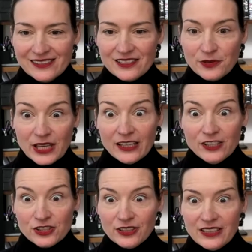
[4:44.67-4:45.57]

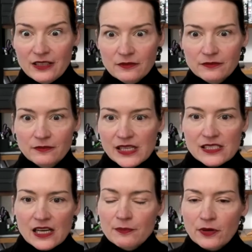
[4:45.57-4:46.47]
occasionally mess
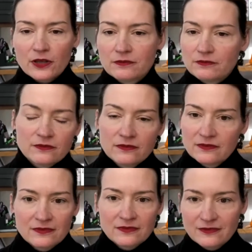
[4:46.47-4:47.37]
up or
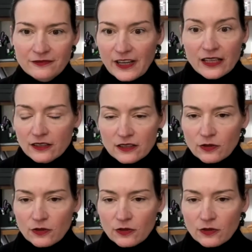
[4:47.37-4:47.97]
fail.